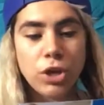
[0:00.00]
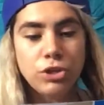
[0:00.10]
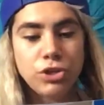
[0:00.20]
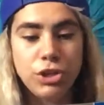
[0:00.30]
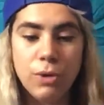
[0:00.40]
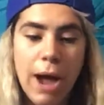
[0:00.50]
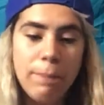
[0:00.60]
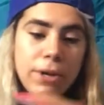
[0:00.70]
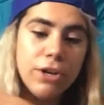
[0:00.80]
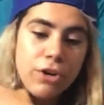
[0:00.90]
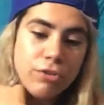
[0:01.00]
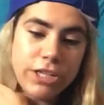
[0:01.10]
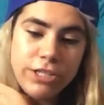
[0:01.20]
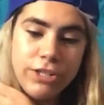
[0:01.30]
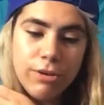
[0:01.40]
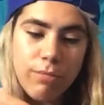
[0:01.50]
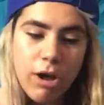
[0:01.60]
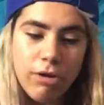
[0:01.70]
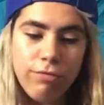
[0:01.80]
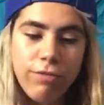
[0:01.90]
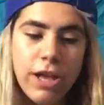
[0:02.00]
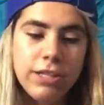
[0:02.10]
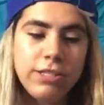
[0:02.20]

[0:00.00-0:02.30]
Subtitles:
should you happen to crease your monofin,